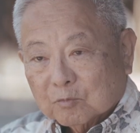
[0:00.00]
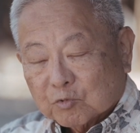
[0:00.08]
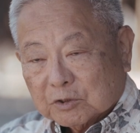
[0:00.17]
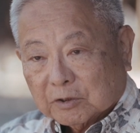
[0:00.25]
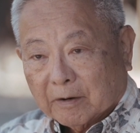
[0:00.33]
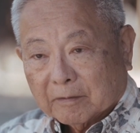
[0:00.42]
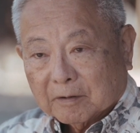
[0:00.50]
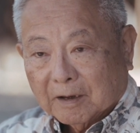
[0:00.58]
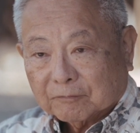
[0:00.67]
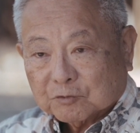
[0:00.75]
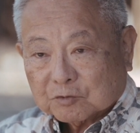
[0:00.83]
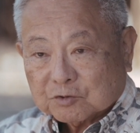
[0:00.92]
retired
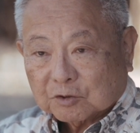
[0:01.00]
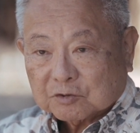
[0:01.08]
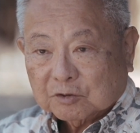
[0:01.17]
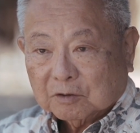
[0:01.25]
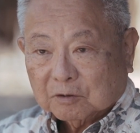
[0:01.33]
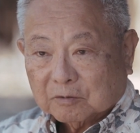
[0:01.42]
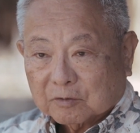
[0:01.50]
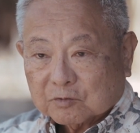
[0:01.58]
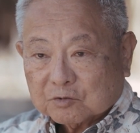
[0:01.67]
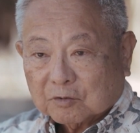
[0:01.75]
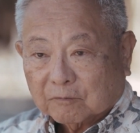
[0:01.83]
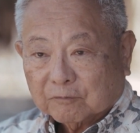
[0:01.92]
after 60
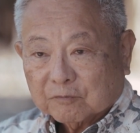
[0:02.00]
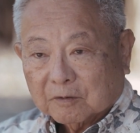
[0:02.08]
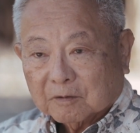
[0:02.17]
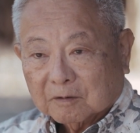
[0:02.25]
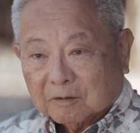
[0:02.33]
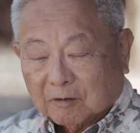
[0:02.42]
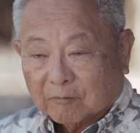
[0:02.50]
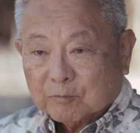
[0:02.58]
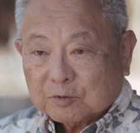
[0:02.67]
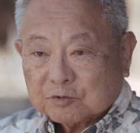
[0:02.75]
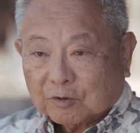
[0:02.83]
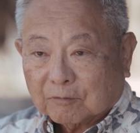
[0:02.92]
years of
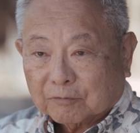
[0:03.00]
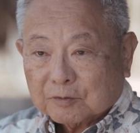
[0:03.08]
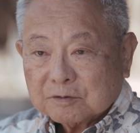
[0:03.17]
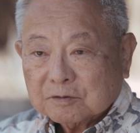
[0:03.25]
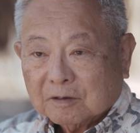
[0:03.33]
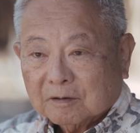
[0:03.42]
government service.